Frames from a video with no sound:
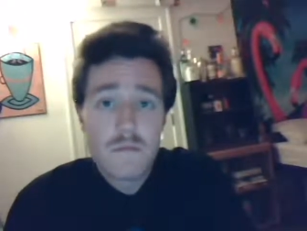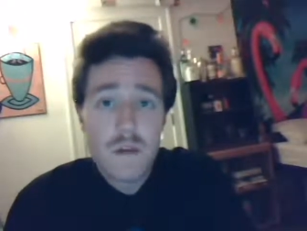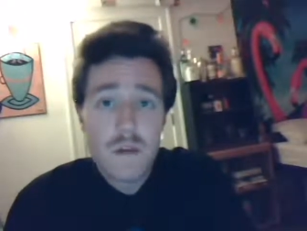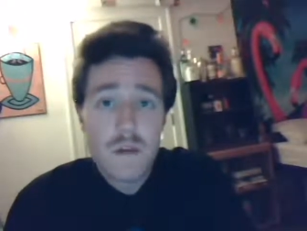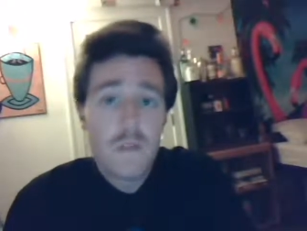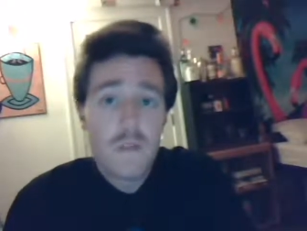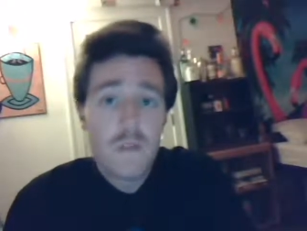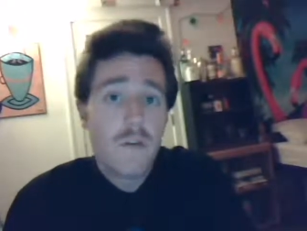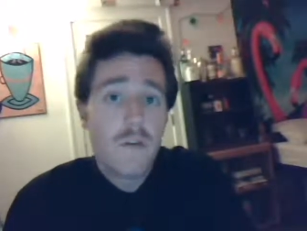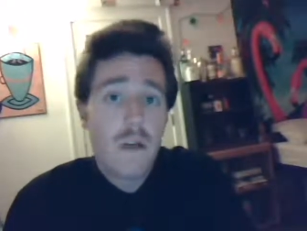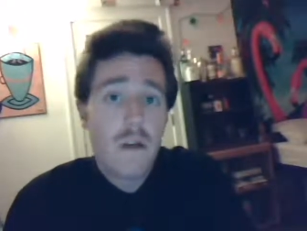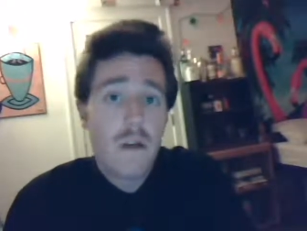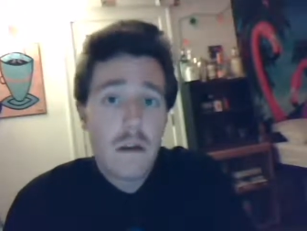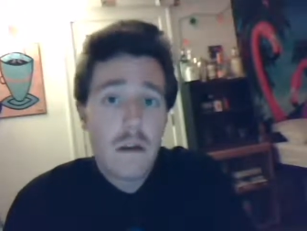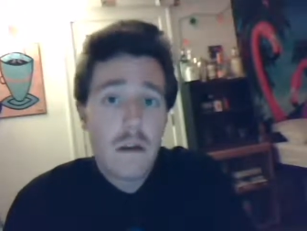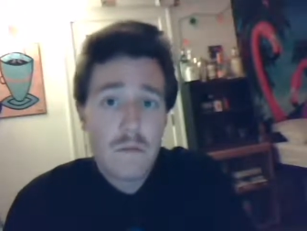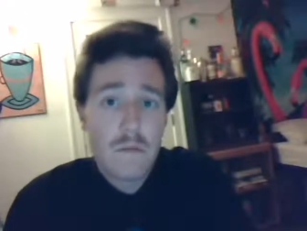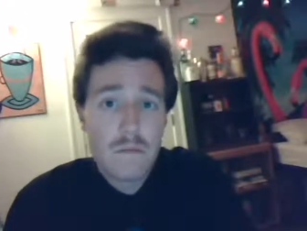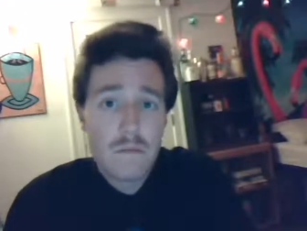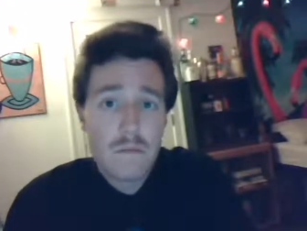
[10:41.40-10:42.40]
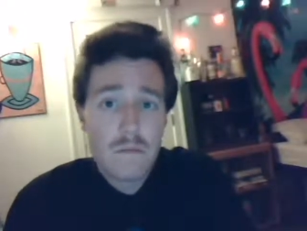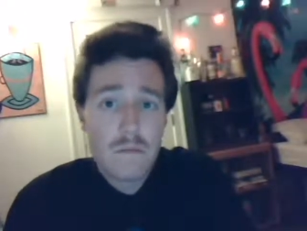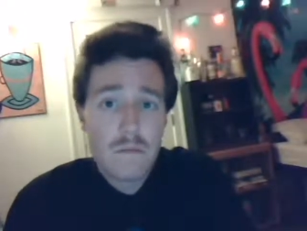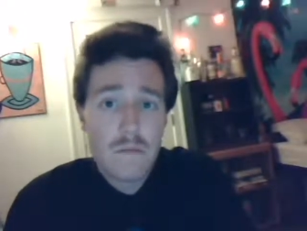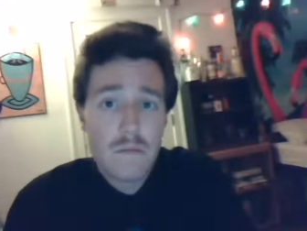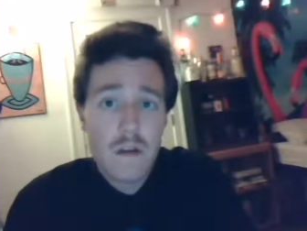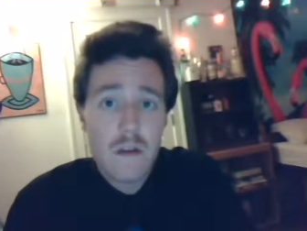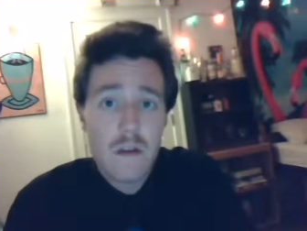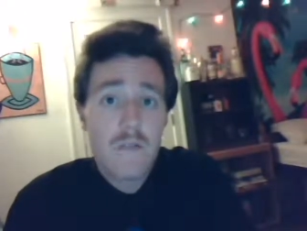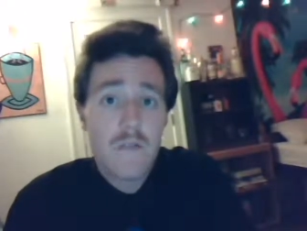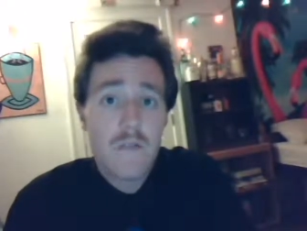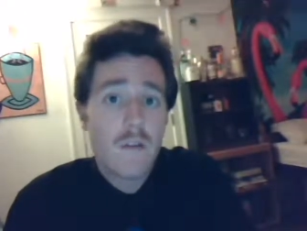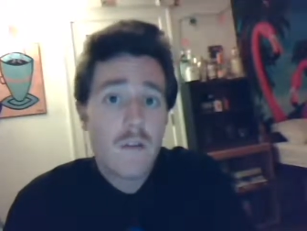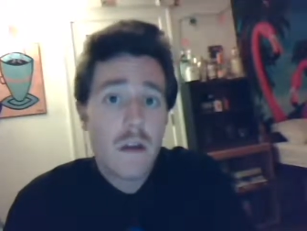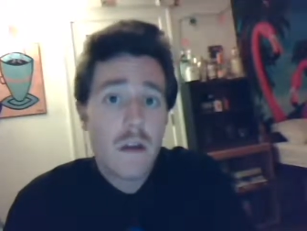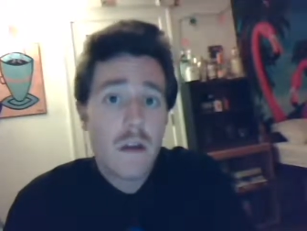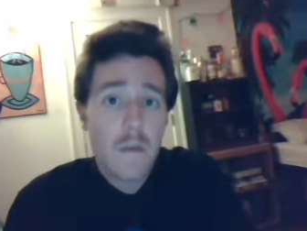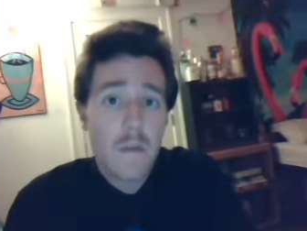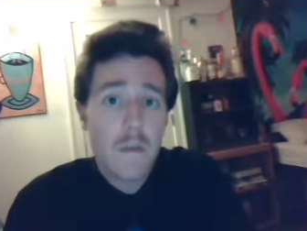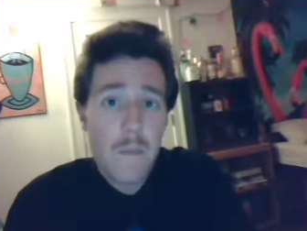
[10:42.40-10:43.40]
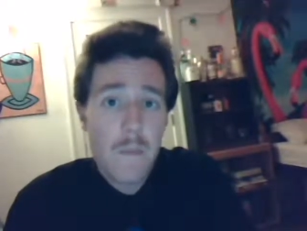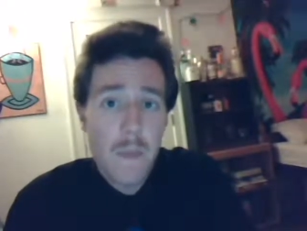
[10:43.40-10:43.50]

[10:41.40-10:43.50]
go for it. Go for it.